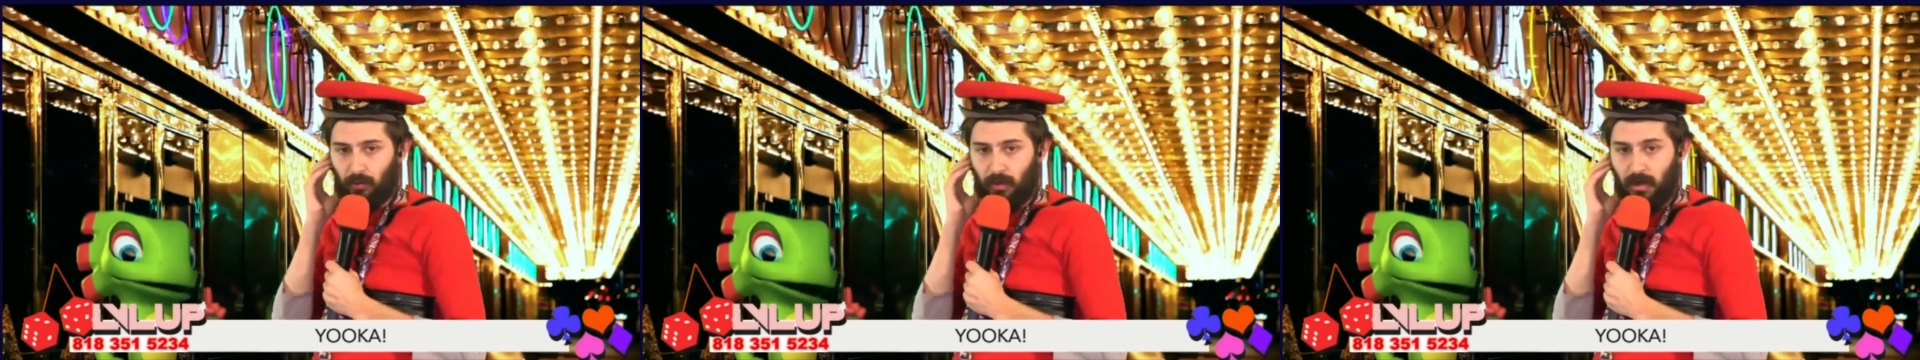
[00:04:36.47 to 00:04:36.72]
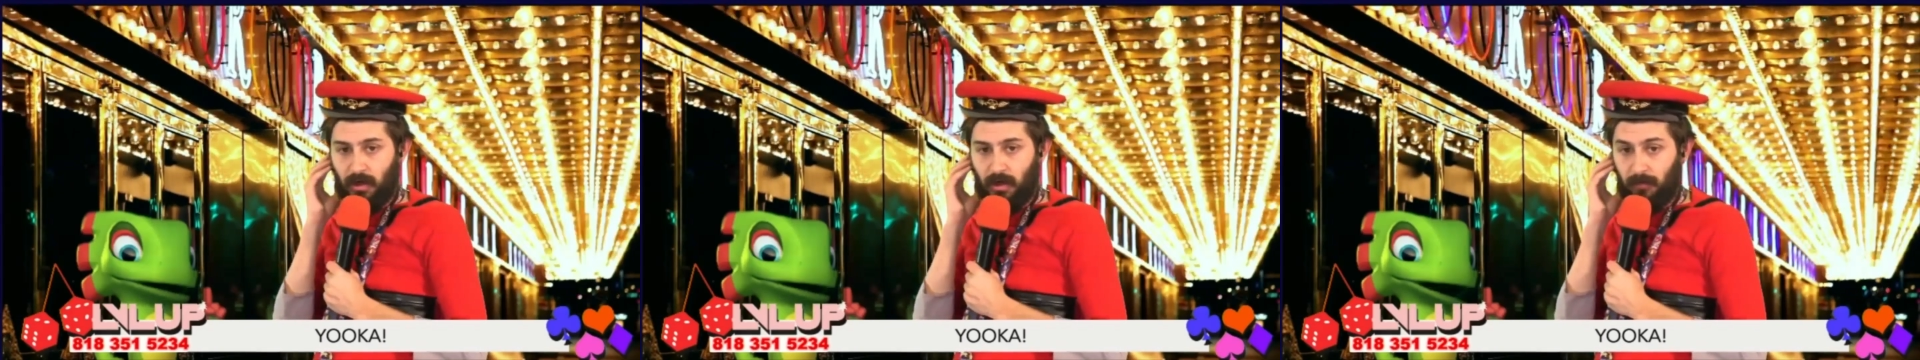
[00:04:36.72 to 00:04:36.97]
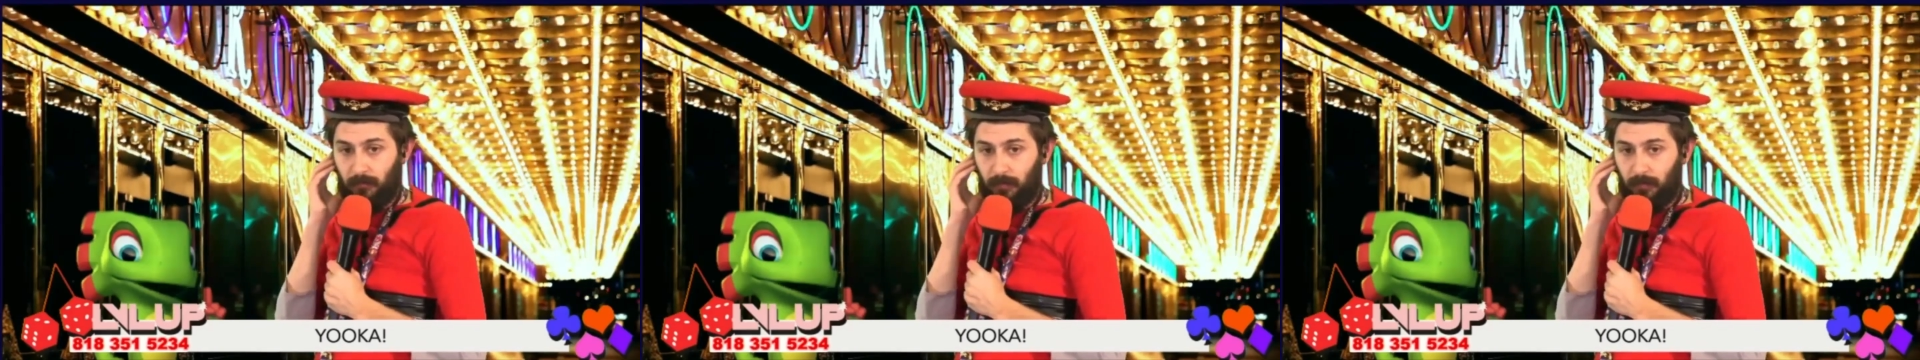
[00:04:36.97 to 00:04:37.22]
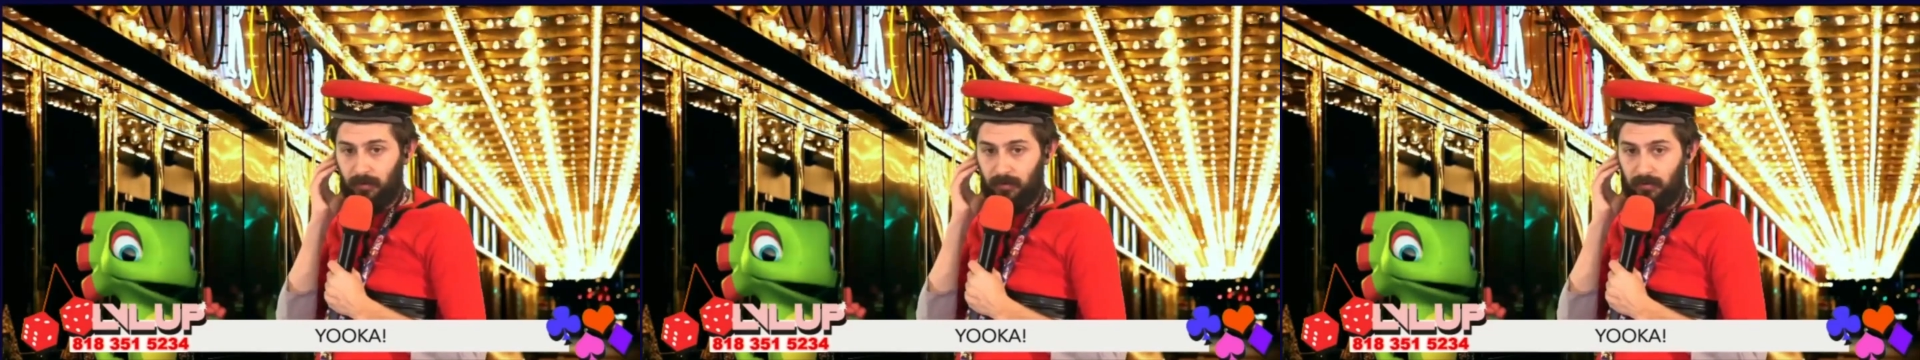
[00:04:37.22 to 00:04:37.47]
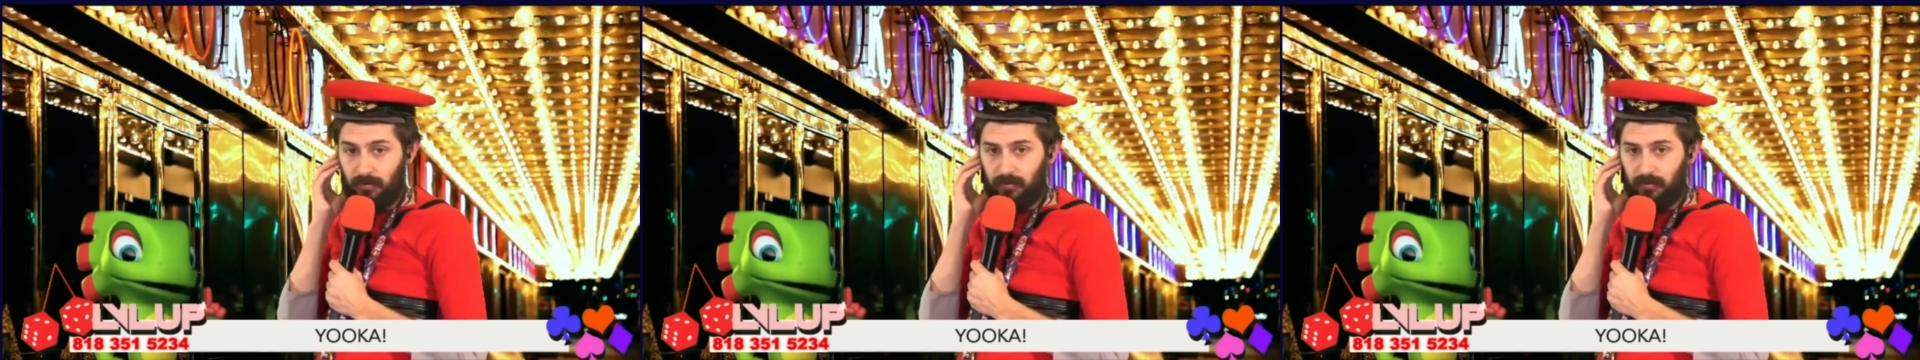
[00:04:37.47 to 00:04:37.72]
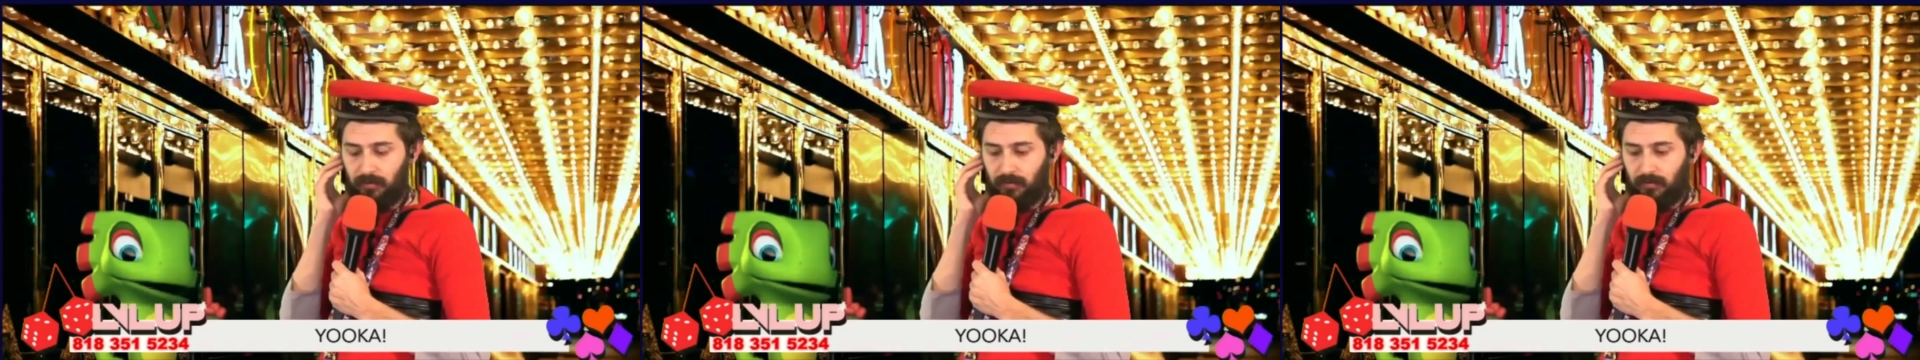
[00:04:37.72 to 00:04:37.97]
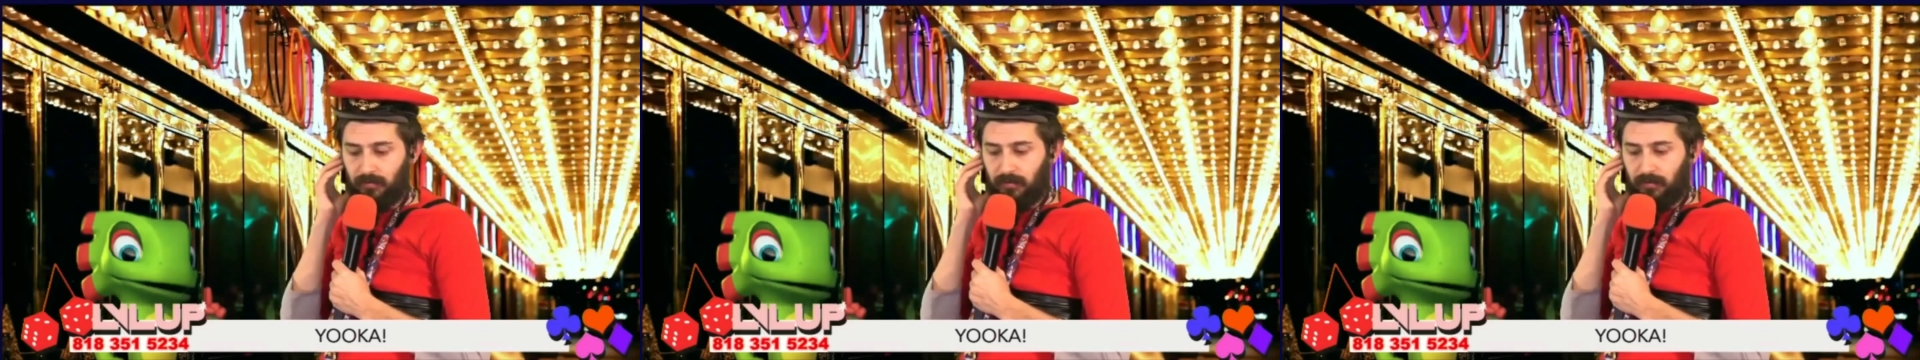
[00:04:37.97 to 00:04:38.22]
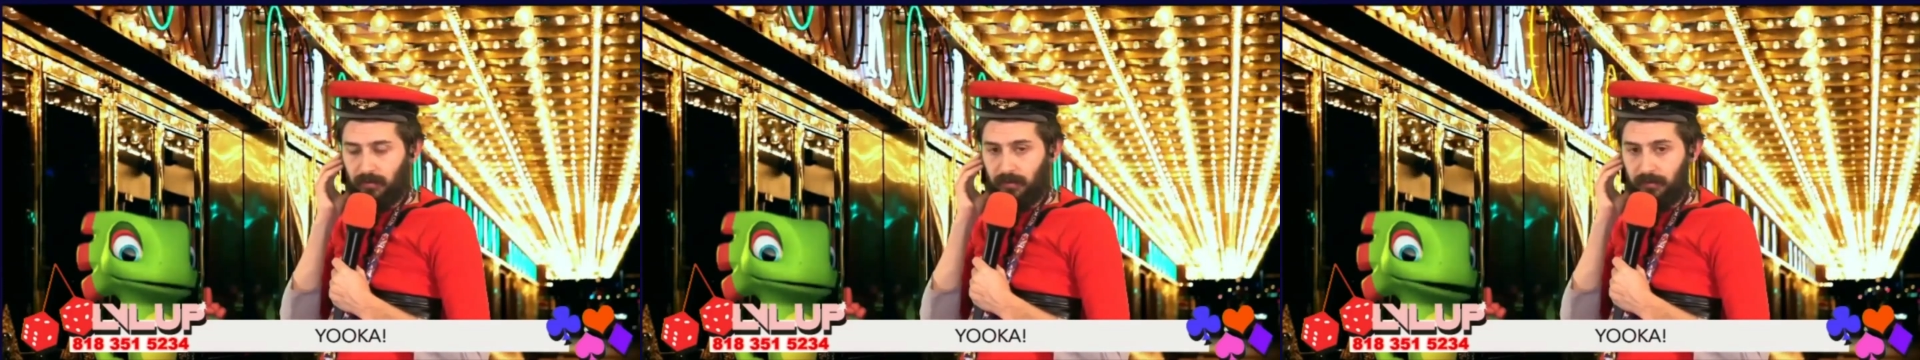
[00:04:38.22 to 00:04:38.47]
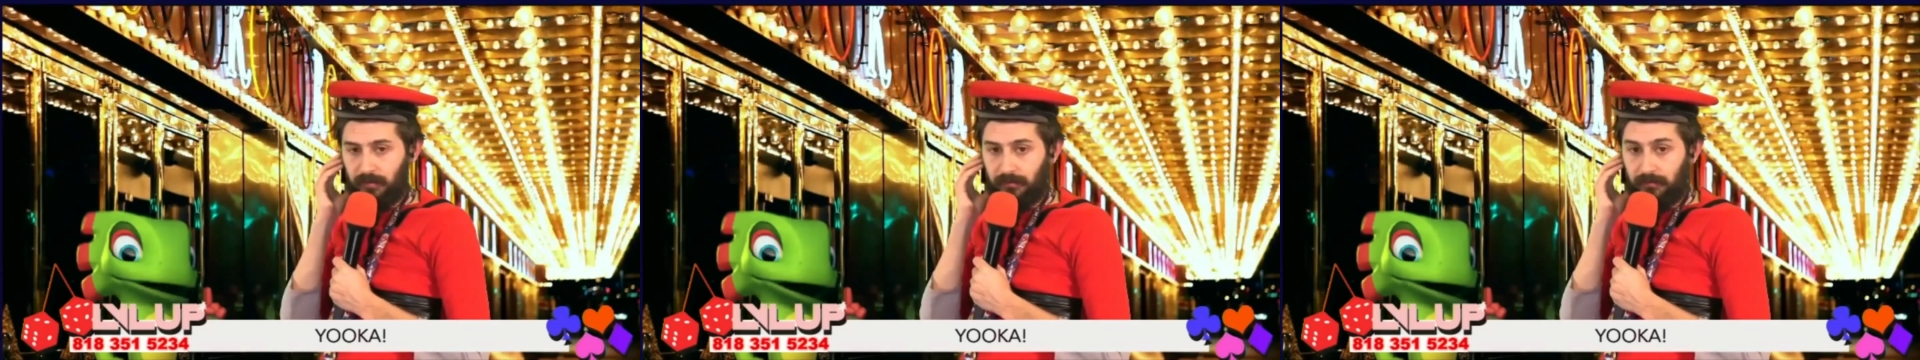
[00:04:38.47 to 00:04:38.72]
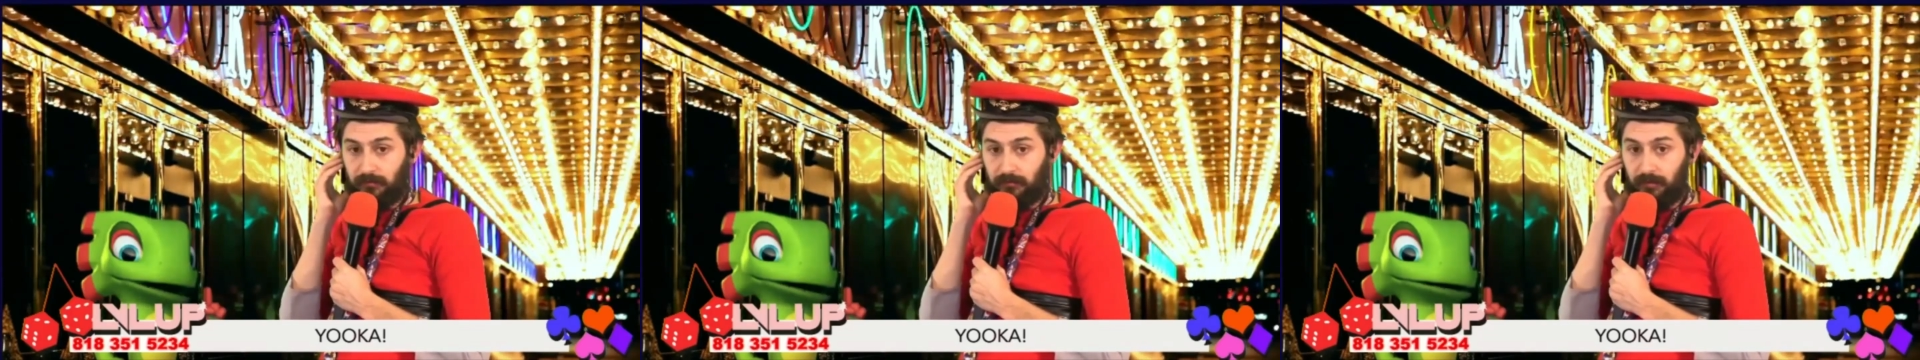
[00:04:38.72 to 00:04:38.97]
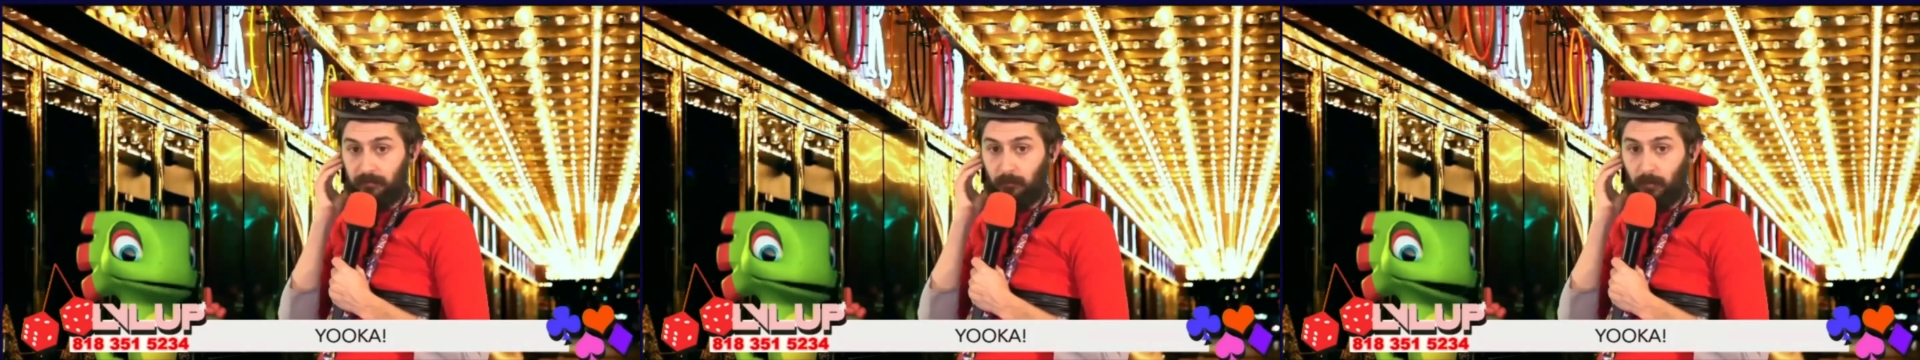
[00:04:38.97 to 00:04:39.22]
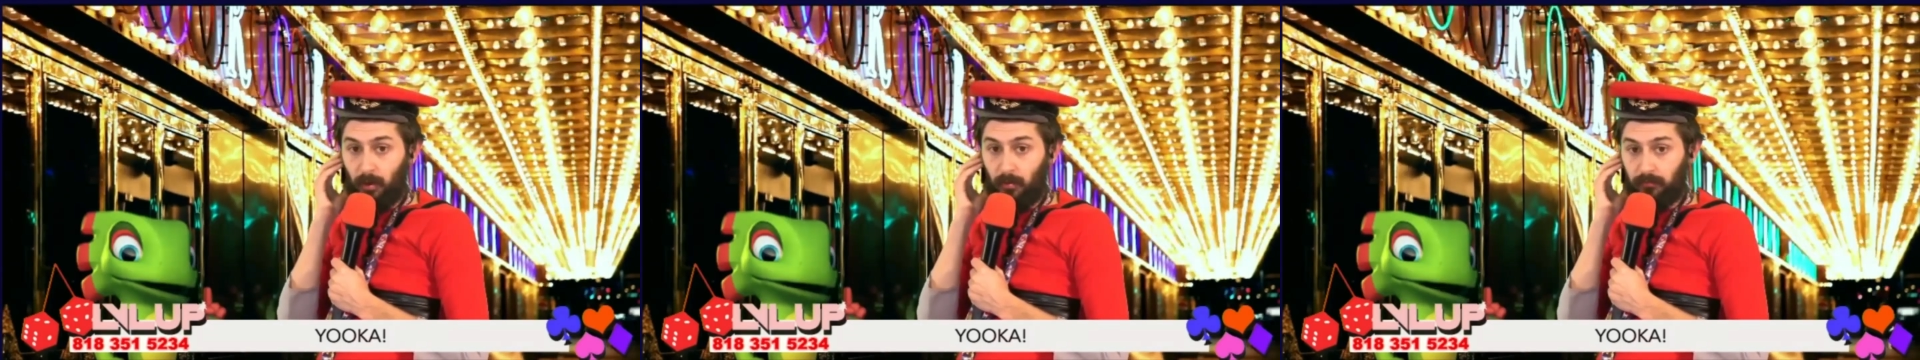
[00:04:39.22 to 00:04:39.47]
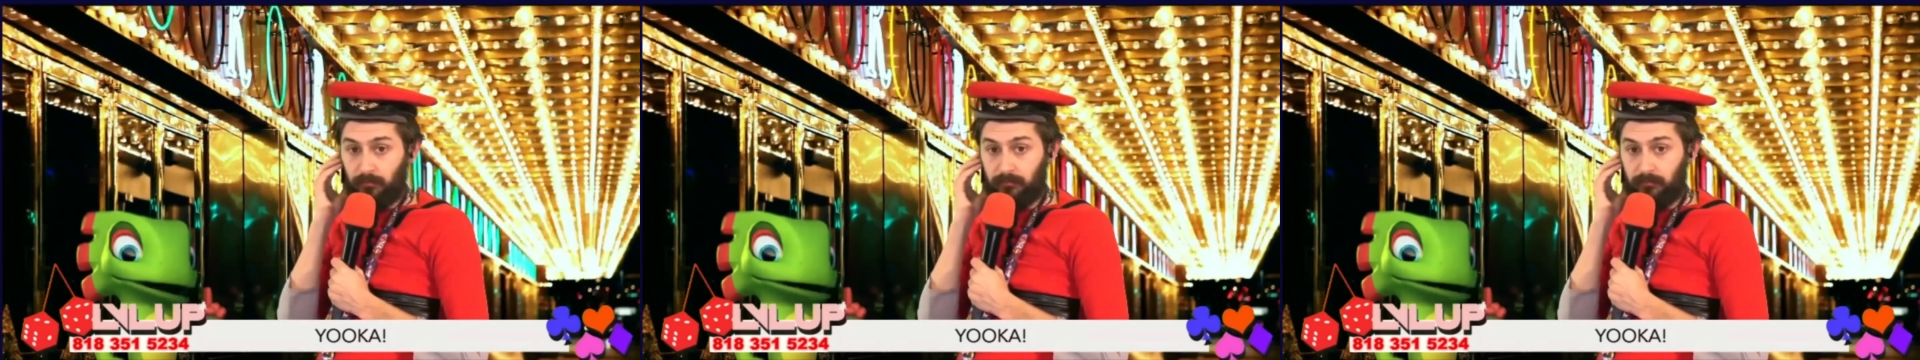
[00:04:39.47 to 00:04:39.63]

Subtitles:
It's a matter of perspective. I don't know. I was pretty high at the